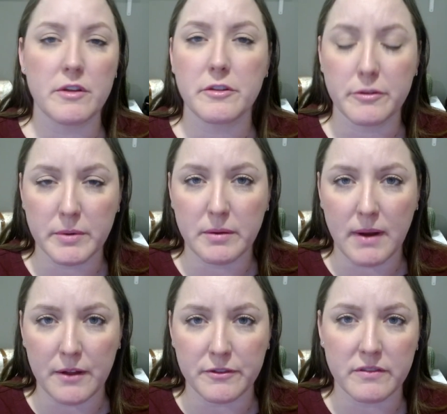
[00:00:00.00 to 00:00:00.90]
3
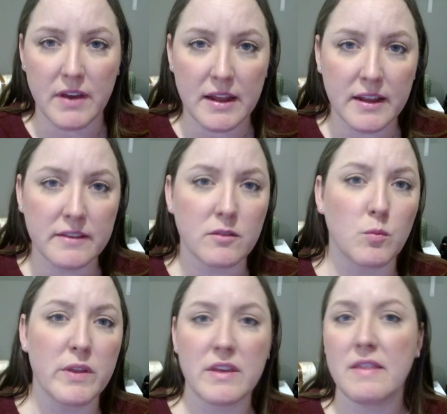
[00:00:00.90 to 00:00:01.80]
rounds of edits
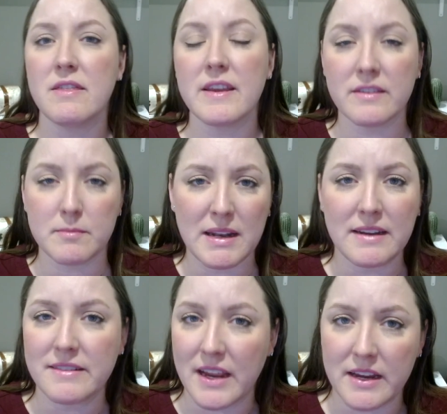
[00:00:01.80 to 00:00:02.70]
within this many
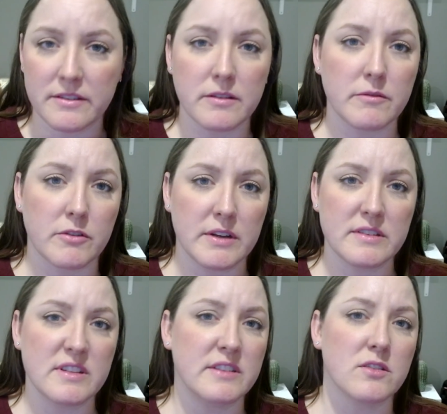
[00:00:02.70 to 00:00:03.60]
days, for
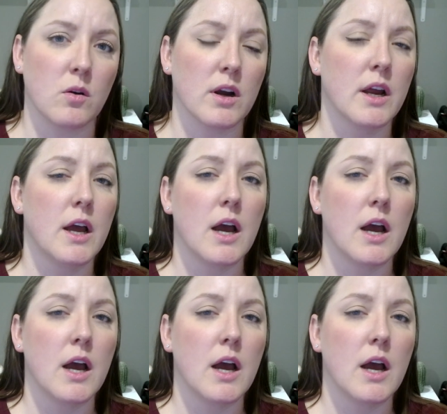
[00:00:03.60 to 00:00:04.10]
instance, or